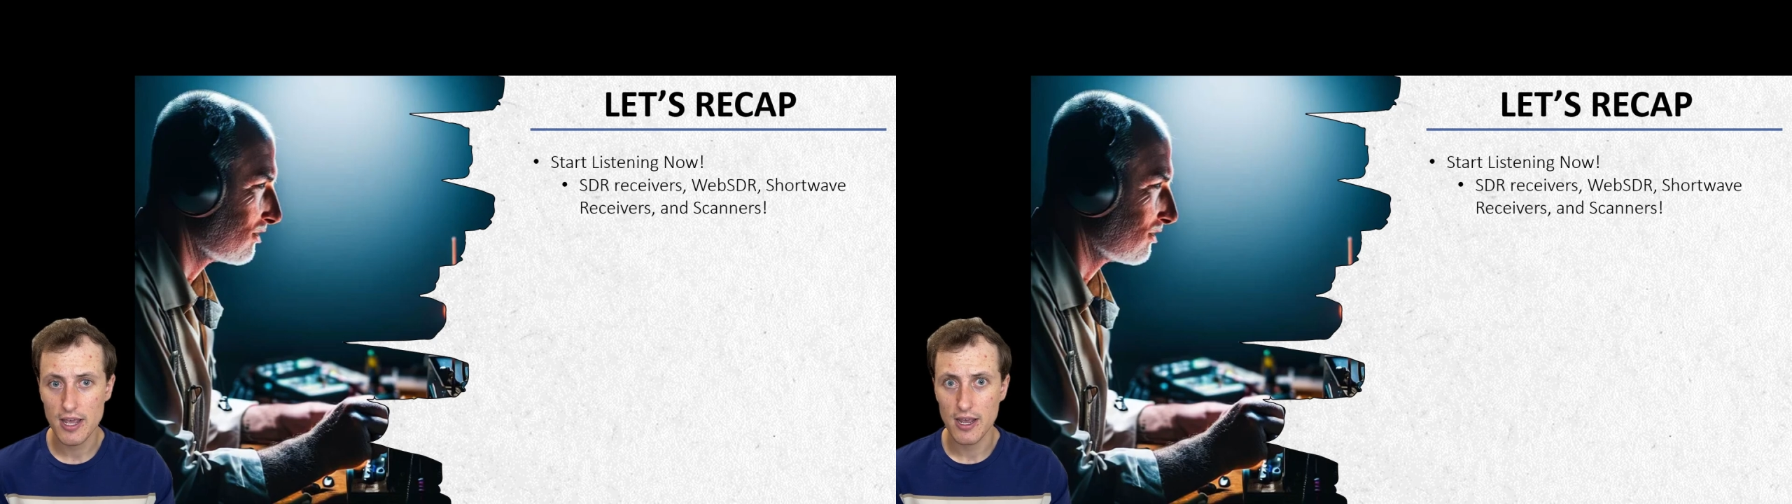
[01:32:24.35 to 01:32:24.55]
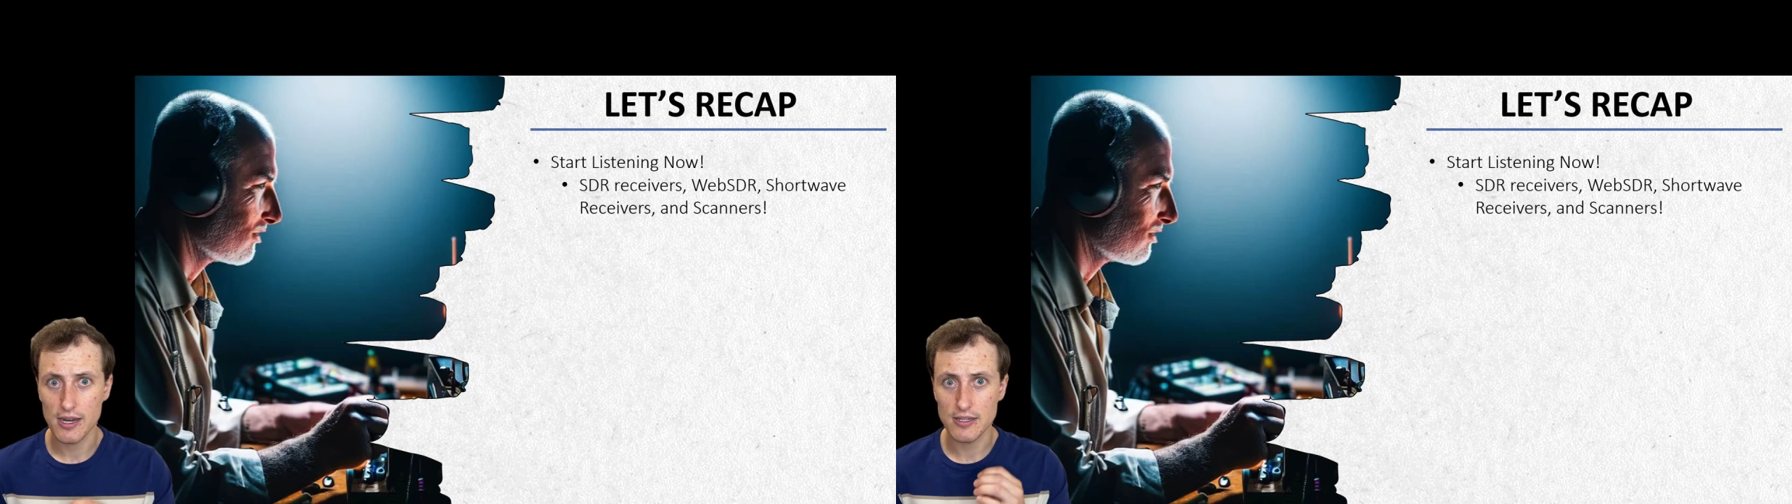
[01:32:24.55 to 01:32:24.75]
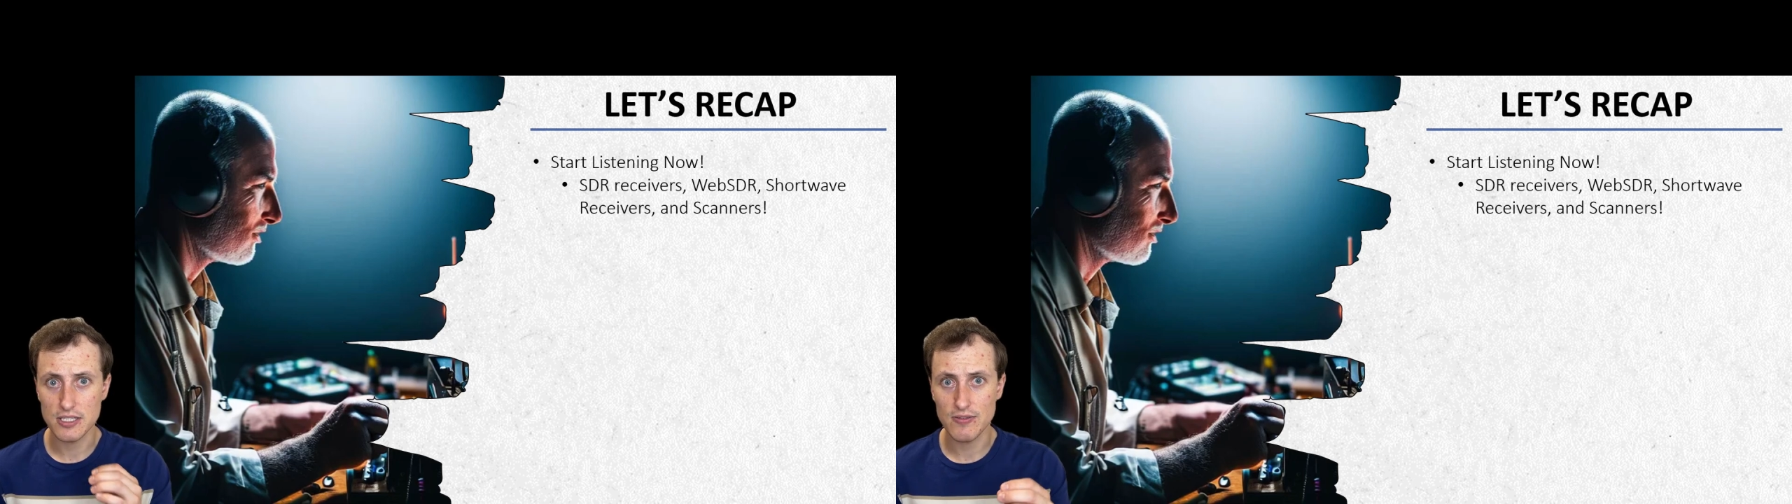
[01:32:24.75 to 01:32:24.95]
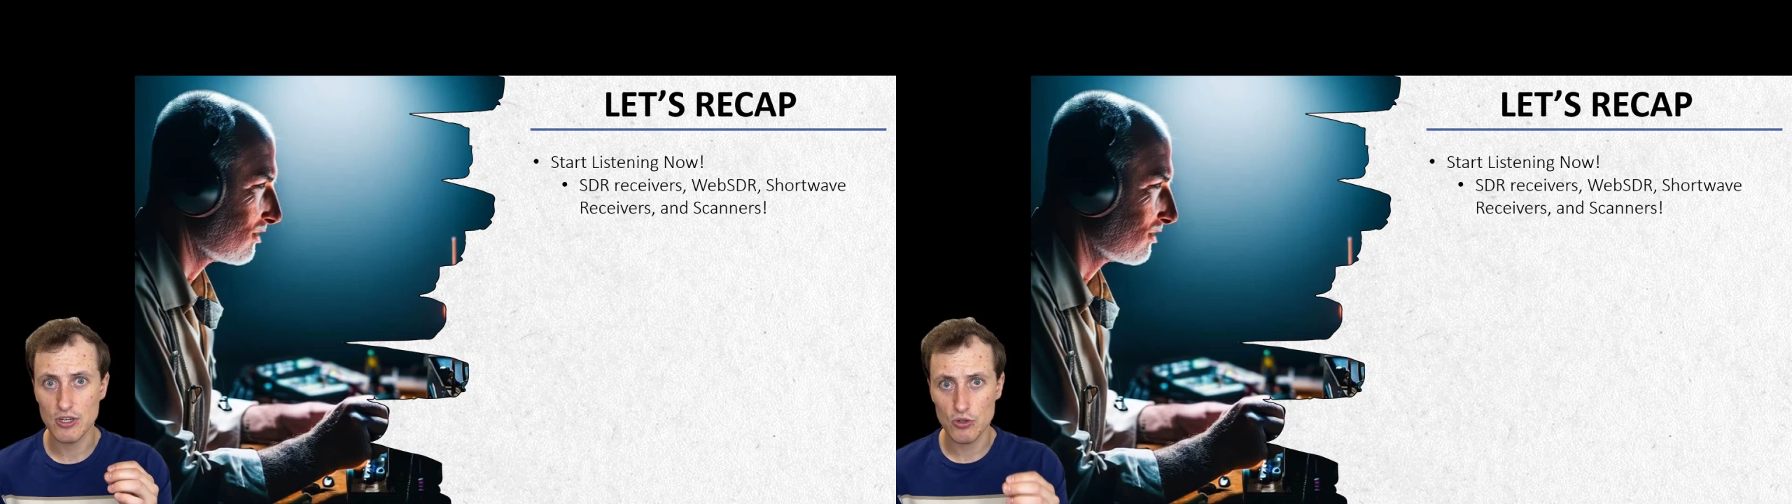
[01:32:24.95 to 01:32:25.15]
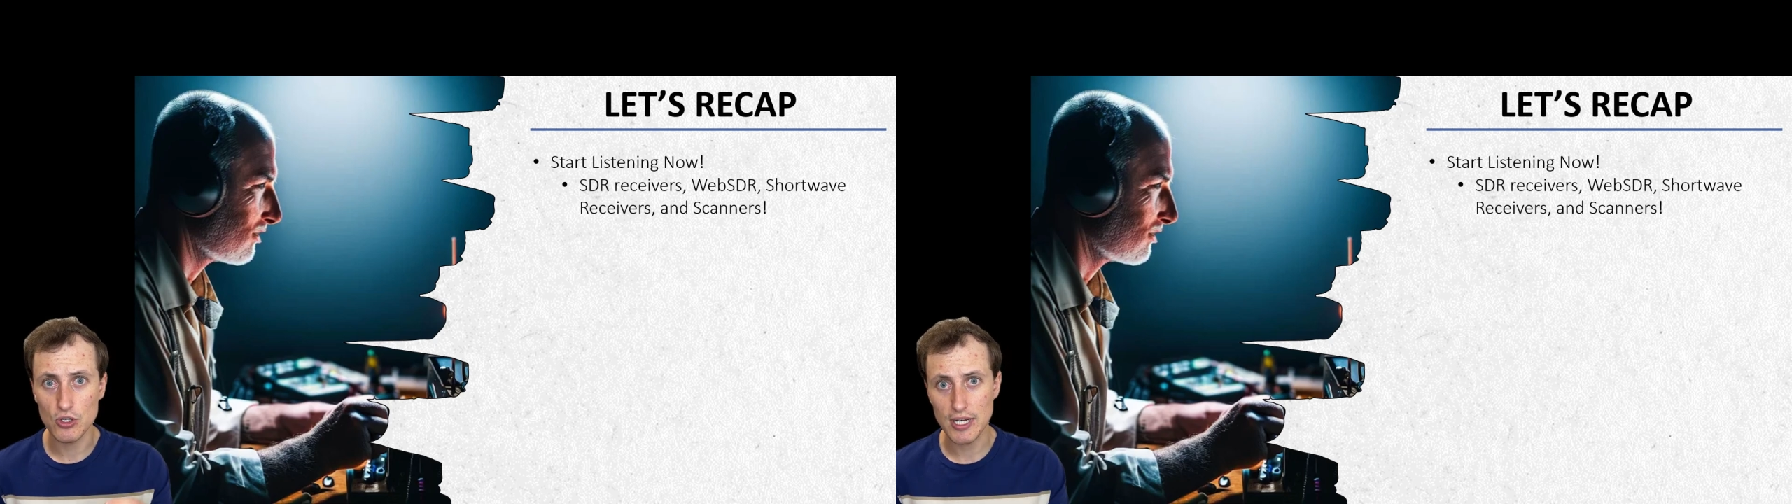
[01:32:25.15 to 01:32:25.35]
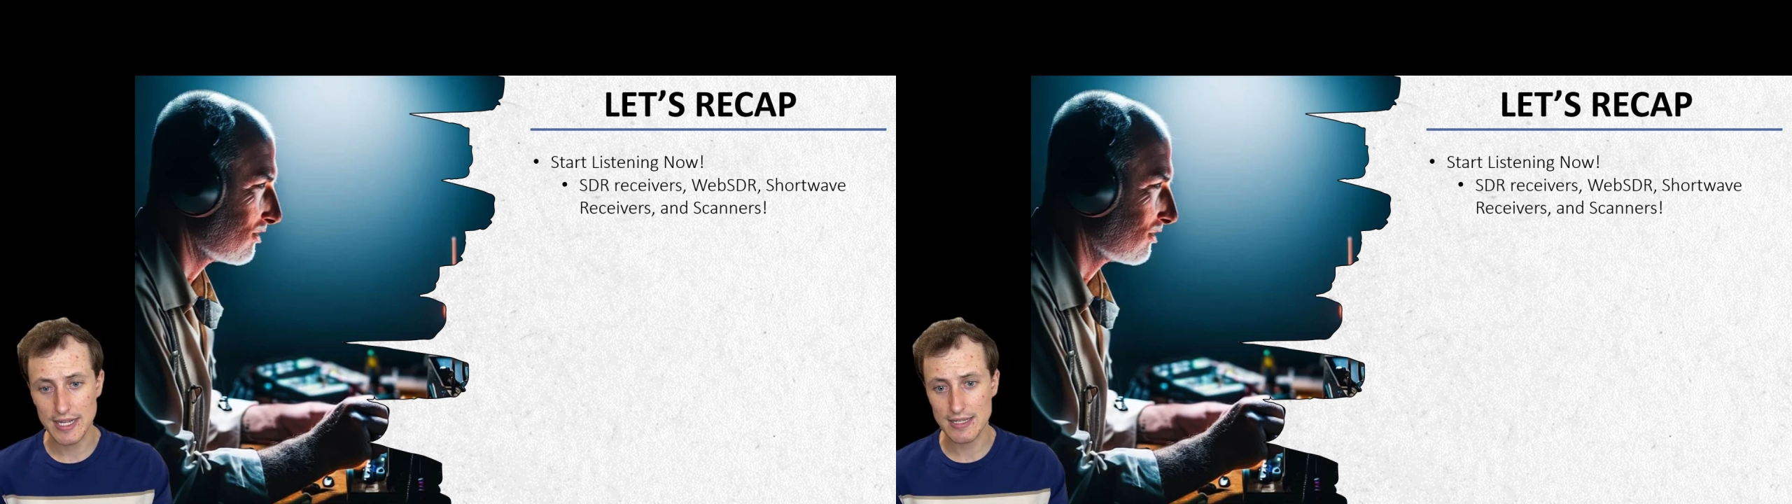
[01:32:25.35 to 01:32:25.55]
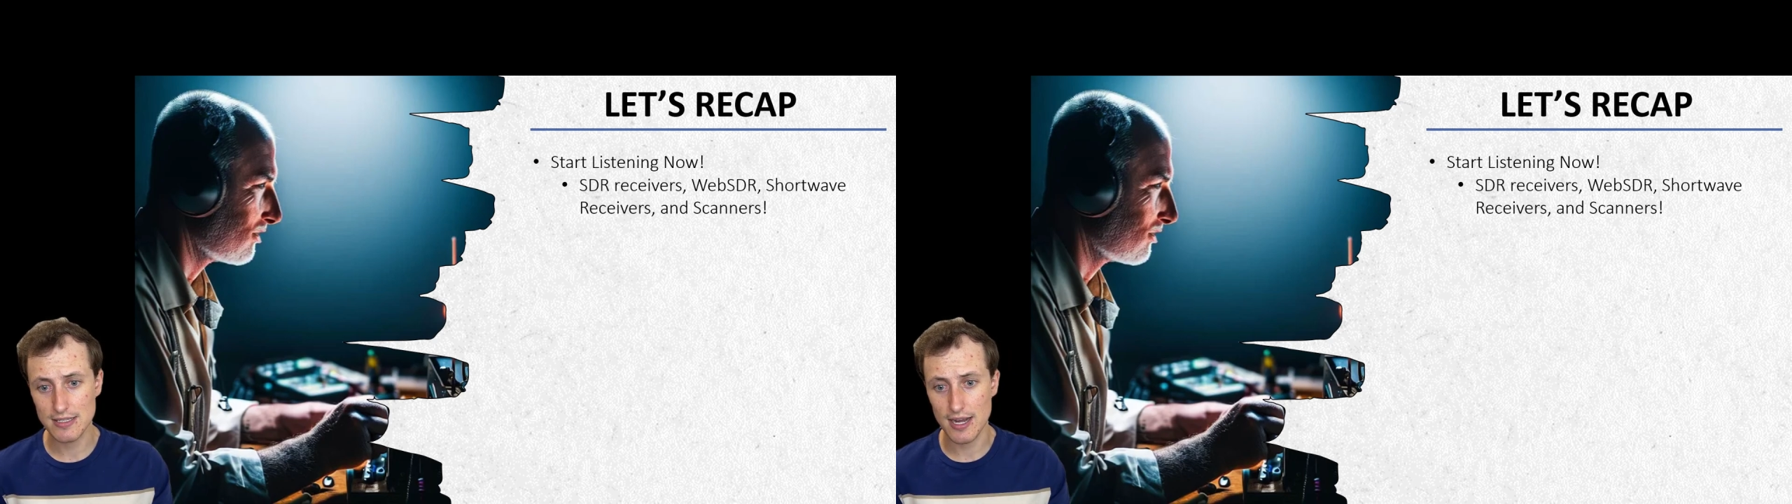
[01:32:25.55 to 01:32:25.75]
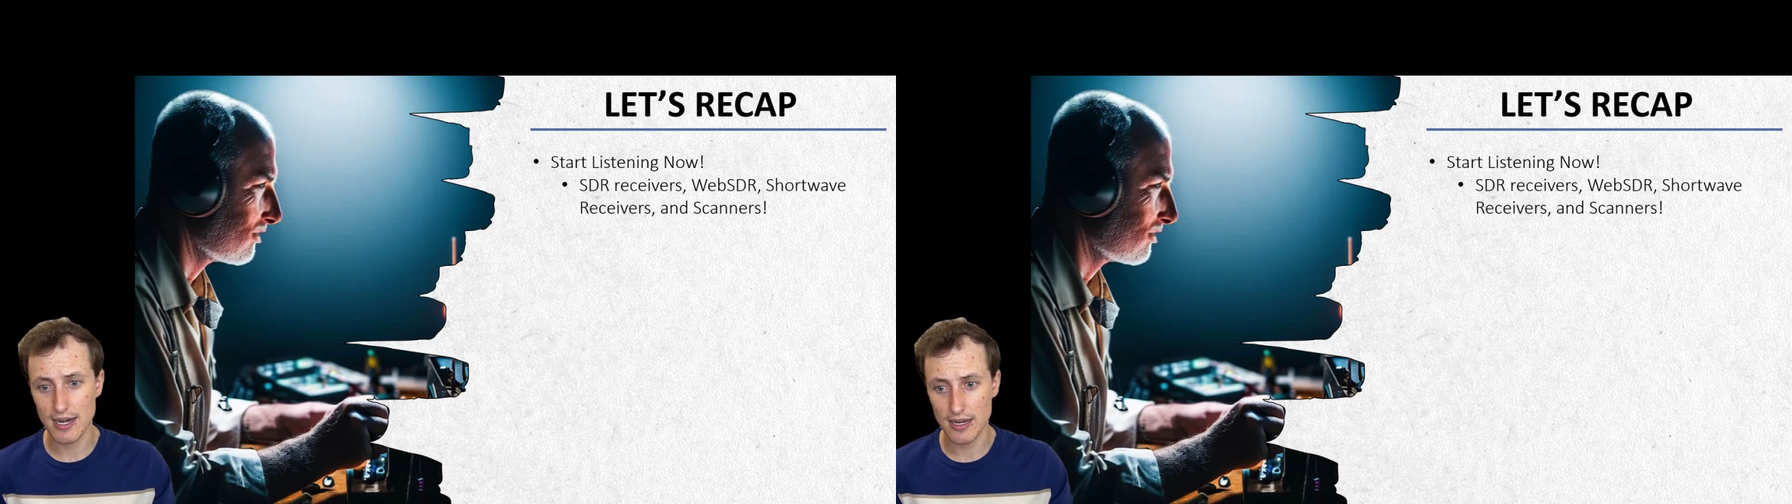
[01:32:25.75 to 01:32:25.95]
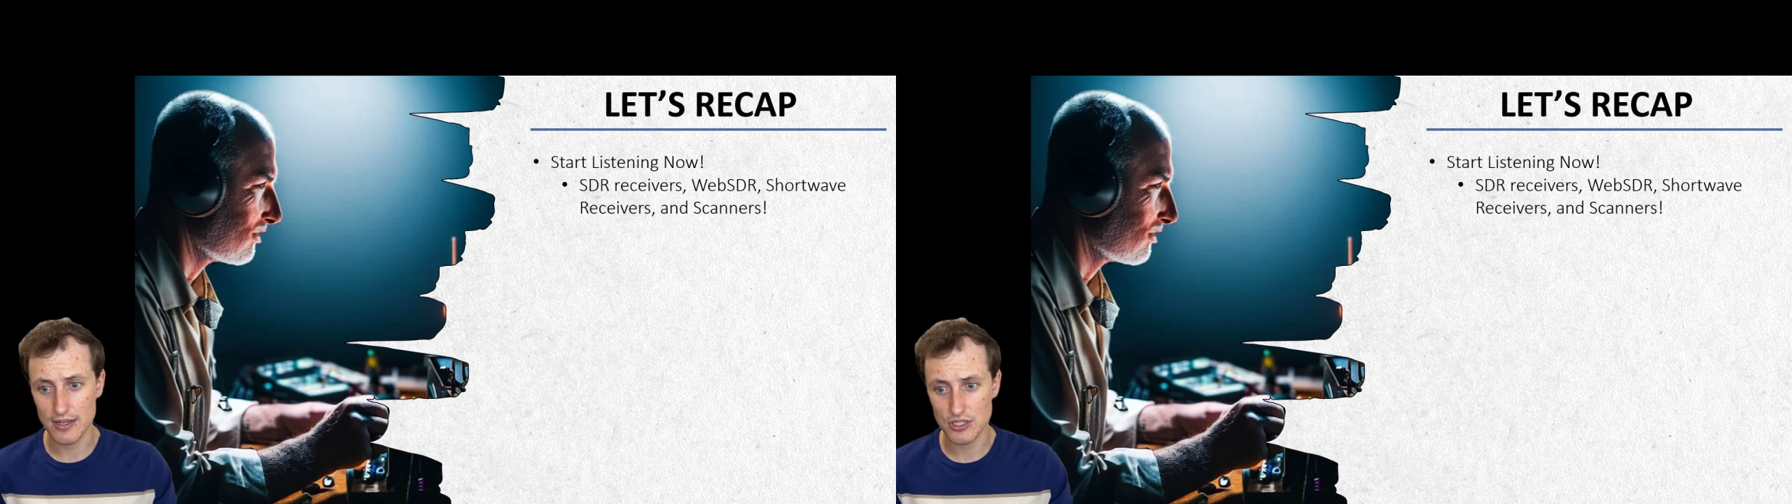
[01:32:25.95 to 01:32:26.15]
and it's giving you good insight as